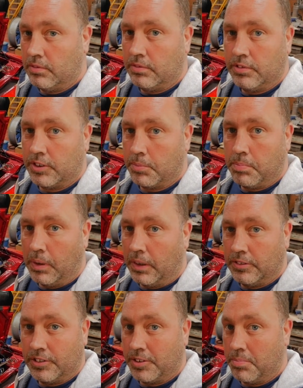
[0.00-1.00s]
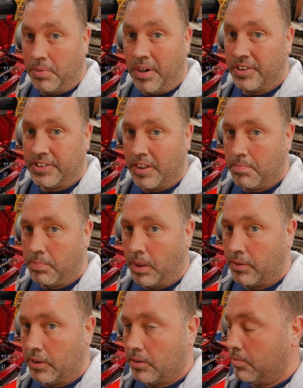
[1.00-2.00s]
surprised I haven't
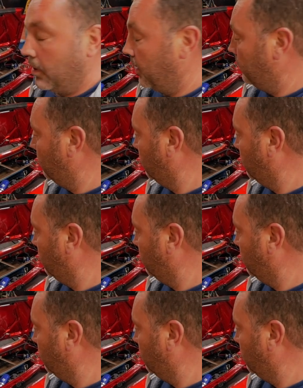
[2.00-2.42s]
blown it up yet.